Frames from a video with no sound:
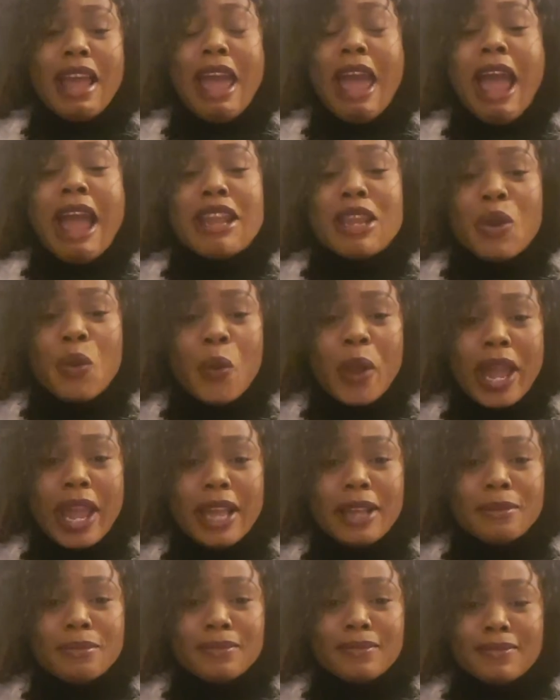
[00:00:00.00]

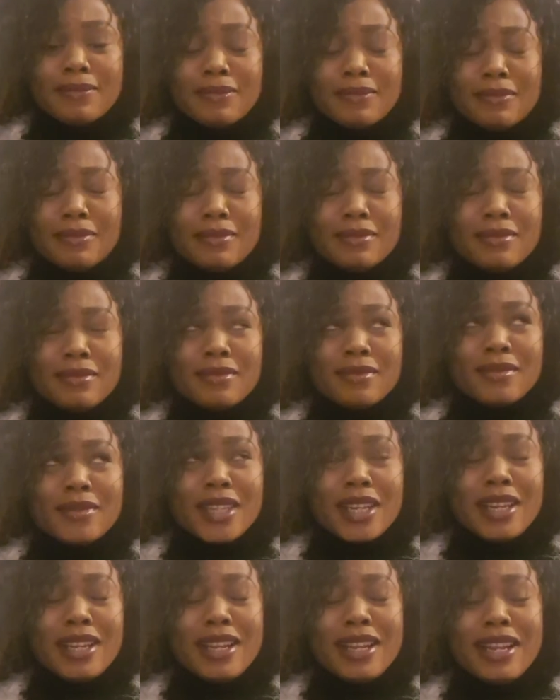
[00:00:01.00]
Anyway,
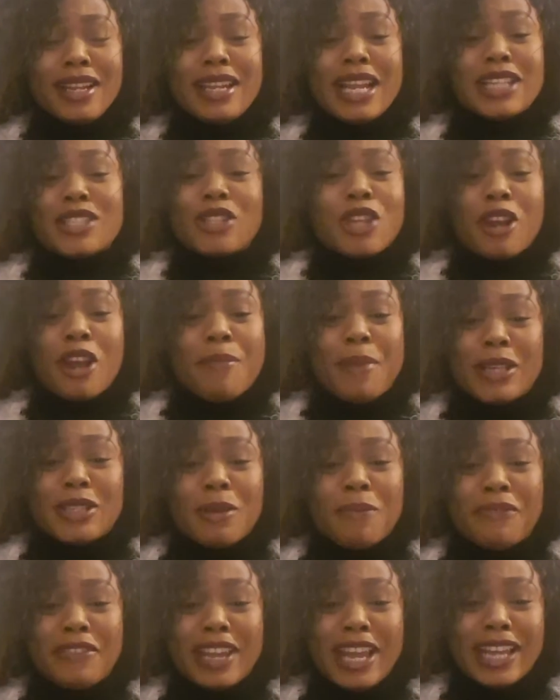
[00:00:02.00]
let's talk about
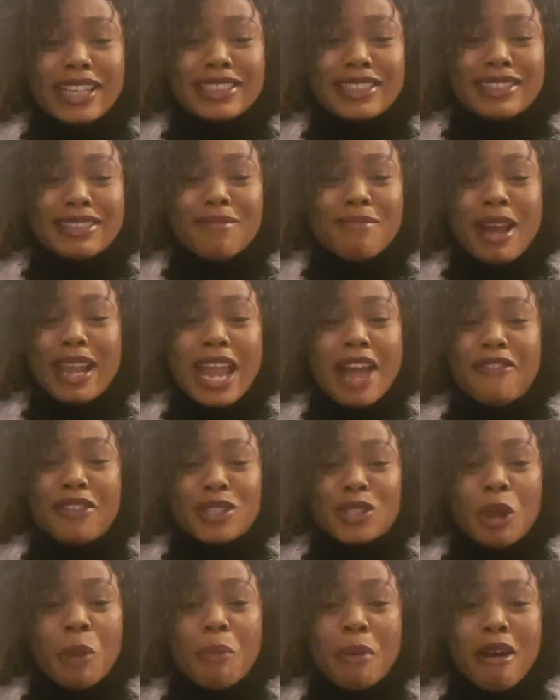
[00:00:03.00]
something else. My life
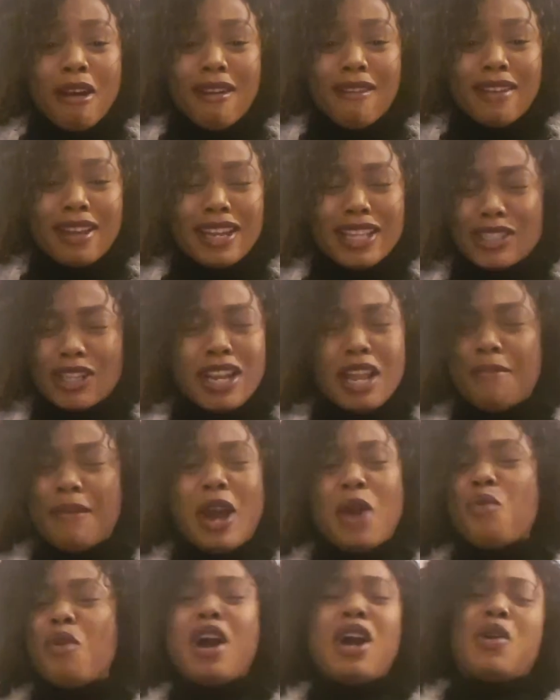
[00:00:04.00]
is so boring. It's all
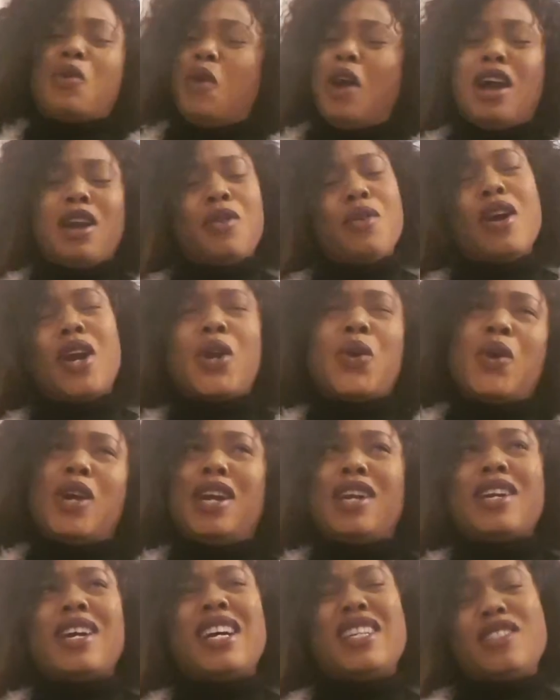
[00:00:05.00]
about work, work, work,
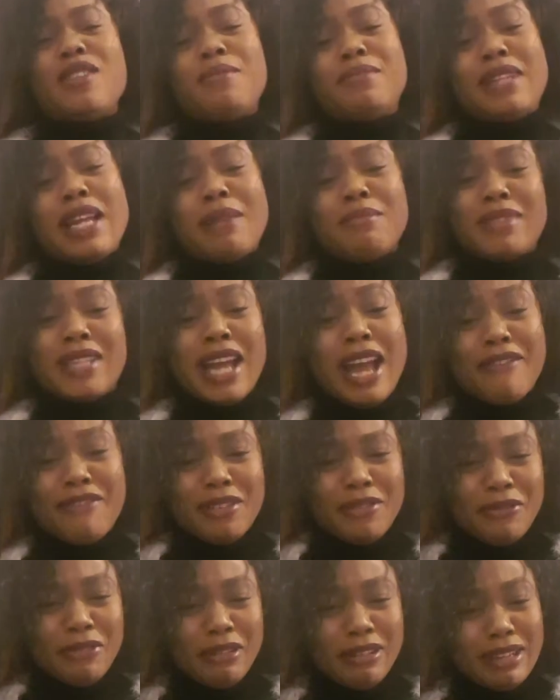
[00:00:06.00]
work, and sometimes
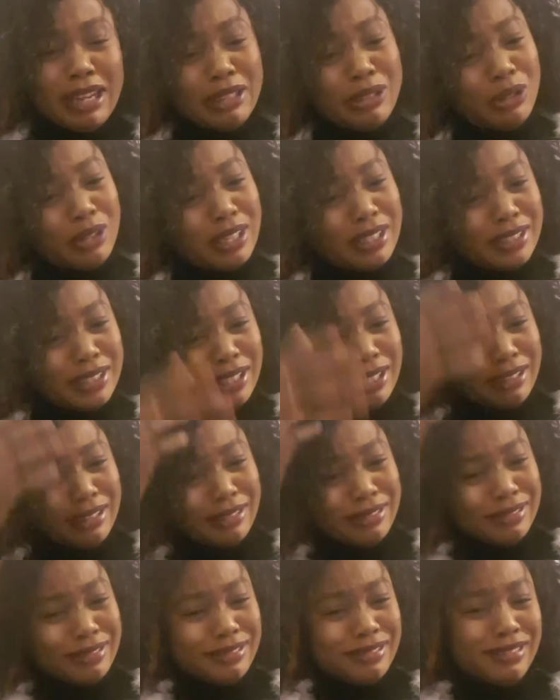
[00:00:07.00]
having fun, as you can
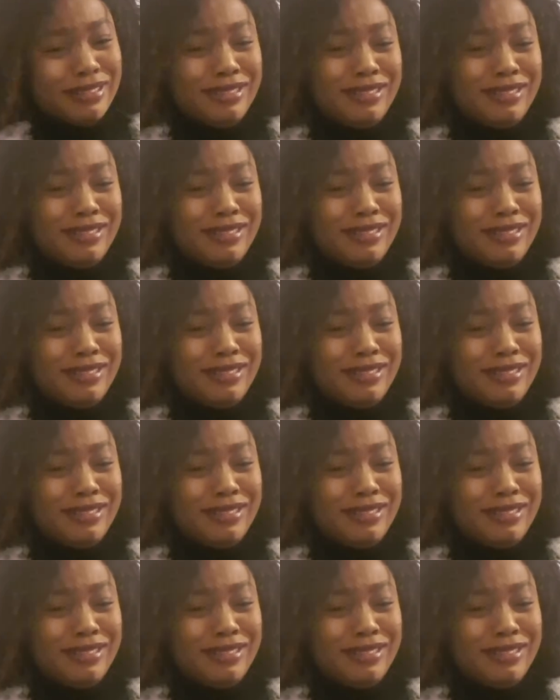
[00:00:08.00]
tell.